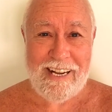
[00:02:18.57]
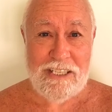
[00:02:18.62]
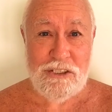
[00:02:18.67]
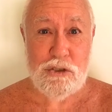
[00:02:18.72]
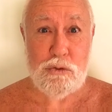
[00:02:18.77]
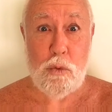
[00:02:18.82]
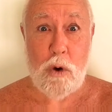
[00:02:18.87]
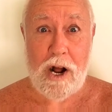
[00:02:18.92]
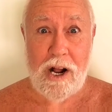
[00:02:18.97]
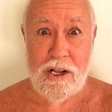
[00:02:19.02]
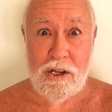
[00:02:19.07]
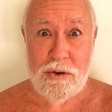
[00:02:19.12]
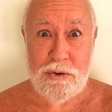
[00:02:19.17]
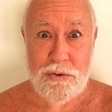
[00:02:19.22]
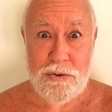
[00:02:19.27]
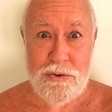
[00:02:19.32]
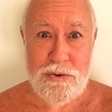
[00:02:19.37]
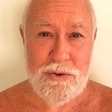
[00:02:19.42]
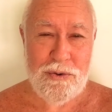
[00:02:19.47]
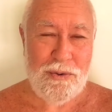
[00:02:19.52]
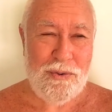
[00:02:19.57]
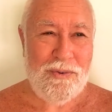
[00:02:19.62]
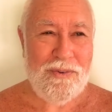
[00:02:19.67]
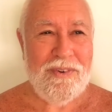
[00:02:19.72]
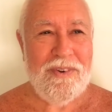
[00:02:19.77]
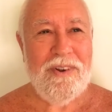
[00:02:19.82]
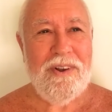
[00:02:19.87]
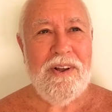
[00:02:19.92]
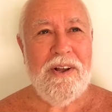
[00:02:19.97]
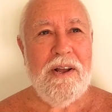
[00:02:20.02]
and swallowed too.
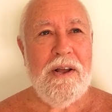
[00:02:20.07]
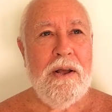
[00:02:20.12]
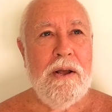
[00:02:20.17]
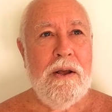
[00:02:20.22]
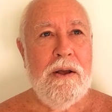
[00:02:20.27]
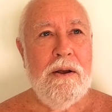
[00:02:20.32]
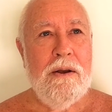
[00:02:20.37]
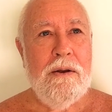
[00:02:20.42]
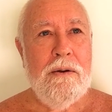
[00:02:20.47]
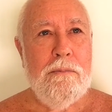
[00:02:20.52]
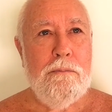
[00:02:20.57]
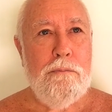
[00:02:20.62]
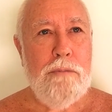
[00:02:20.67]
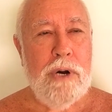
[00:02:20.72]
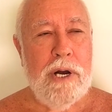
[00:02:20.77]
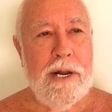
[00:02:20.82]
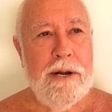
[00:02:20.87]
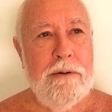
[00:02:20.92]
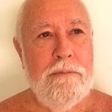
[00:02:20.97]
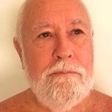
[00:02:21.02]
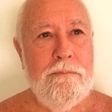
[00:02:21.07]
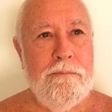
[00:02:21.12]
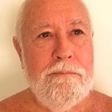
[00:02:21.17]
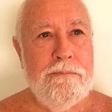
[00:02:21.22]
But